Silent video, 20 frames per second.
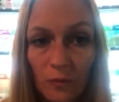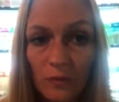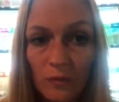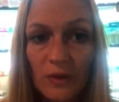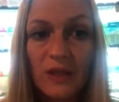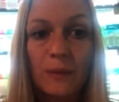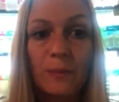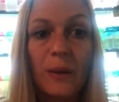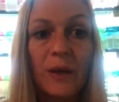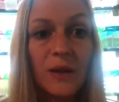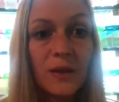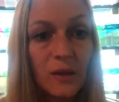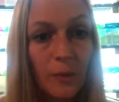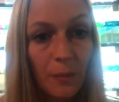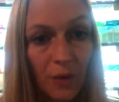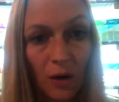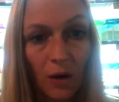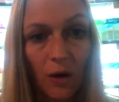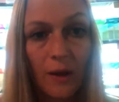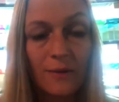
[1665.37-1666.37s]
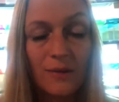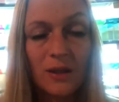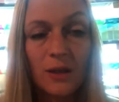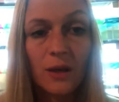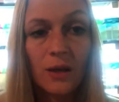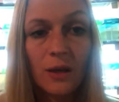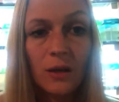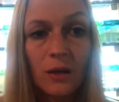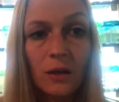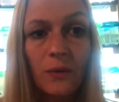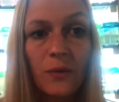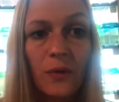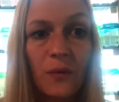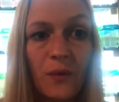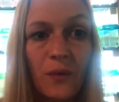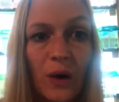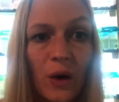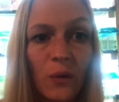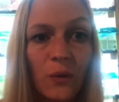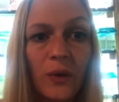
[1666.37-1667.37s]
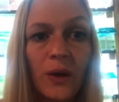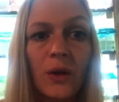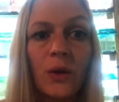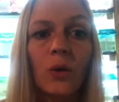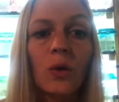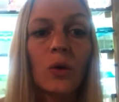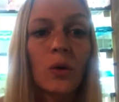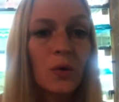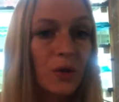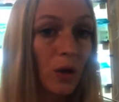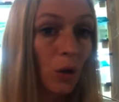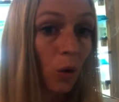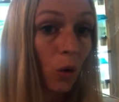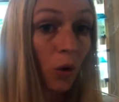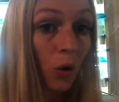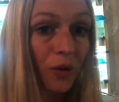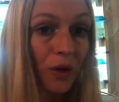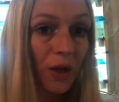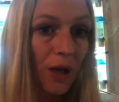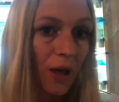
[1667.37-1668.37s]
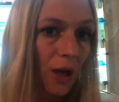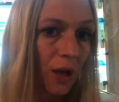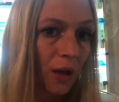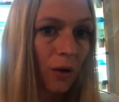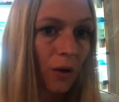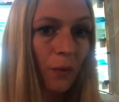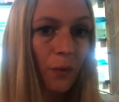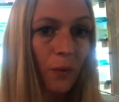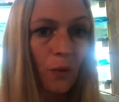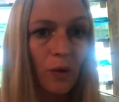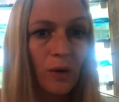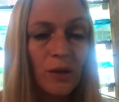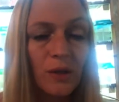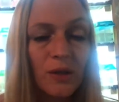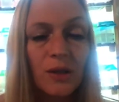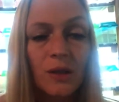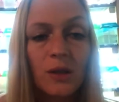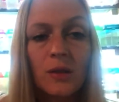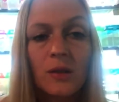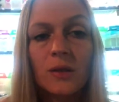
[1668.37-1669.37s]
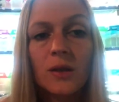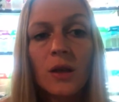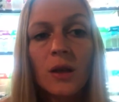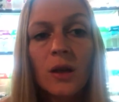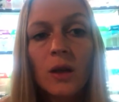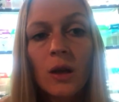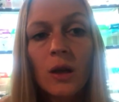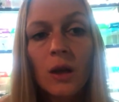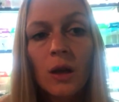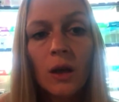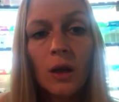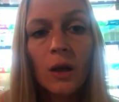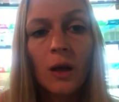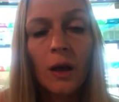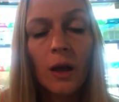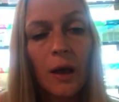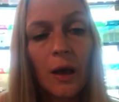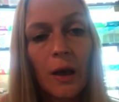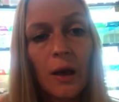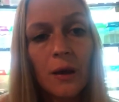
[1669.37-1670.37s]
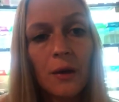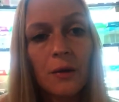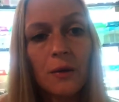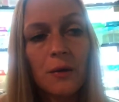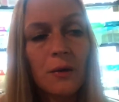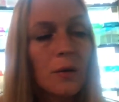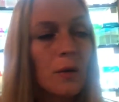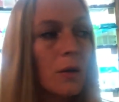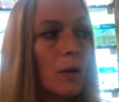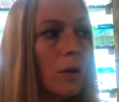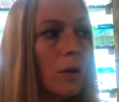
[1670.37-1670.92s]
speeds up the life cycle of the velvet or the ick, for instance. And